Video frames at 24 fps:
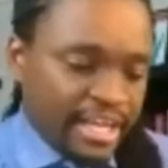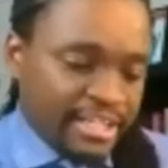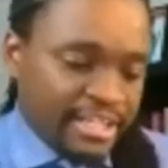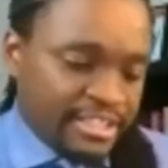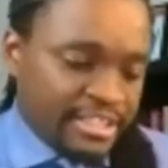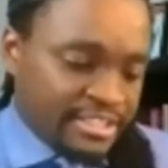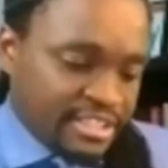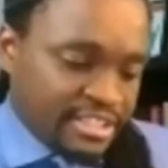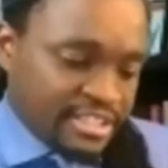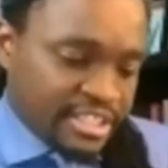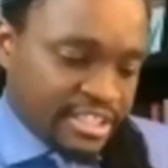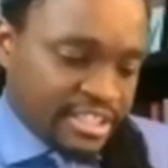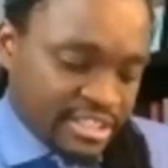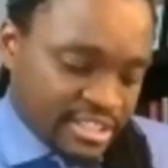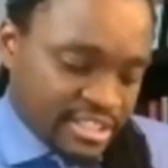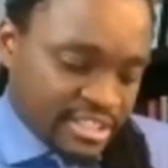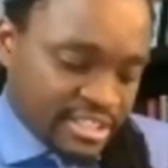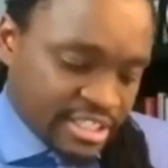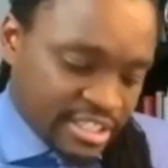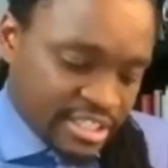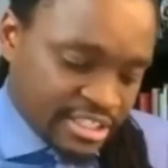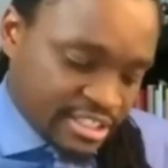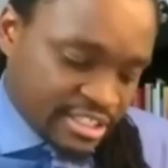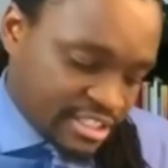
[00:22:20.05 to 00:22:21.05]
is
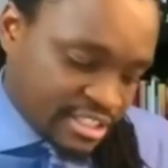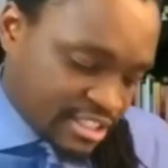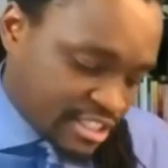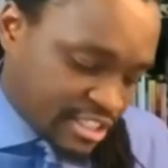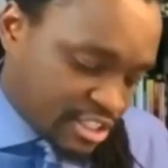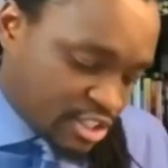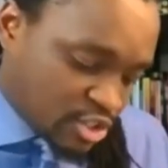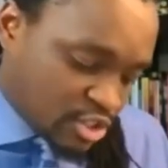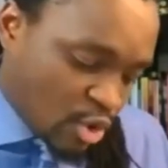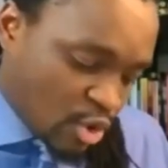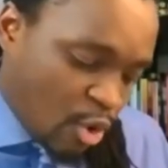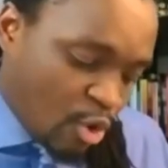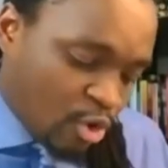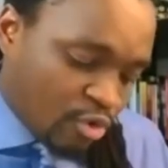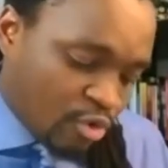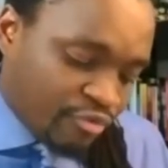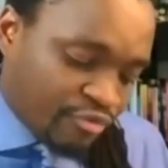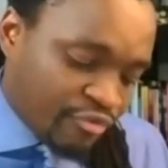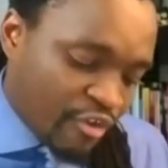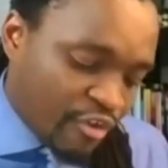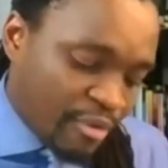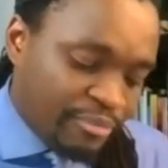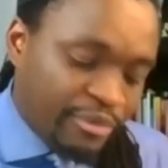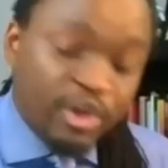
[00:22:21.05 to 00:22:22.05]
is is is all
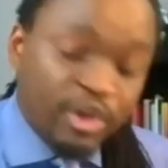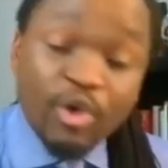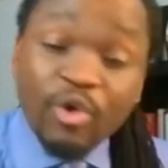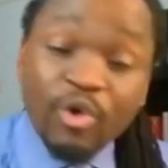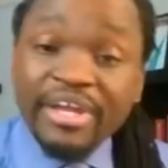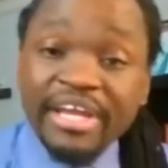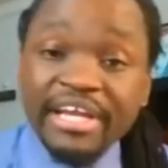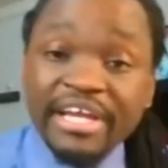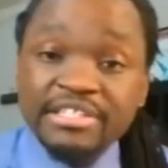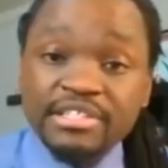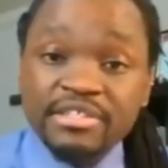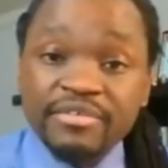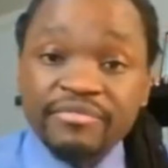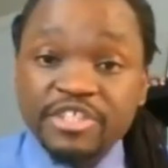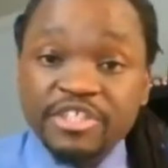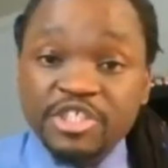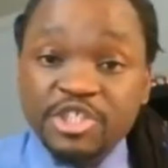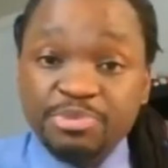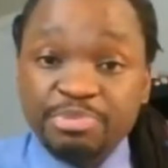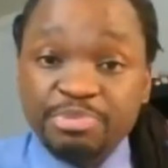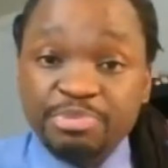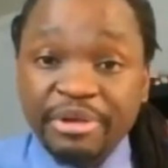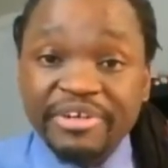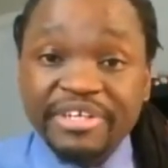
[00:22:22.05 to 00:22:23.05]
from your years of
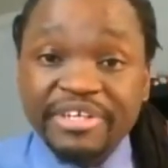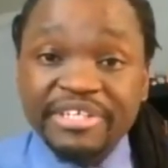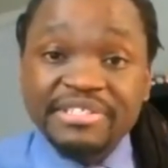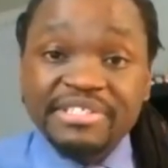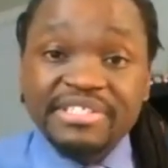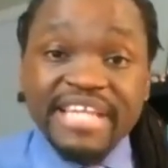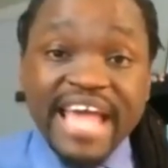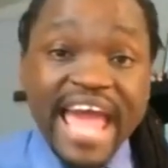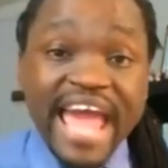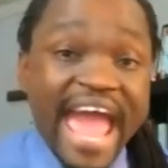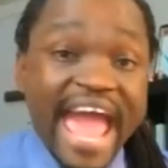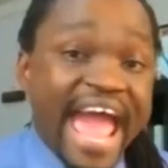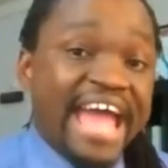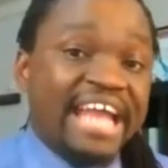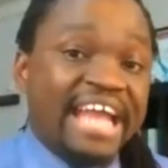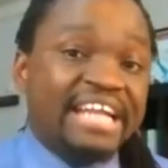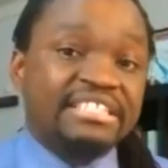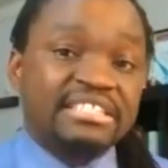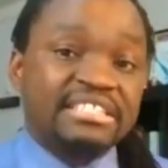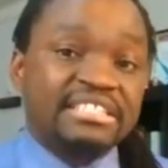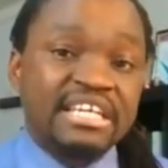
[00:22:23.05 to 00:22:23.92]
experience and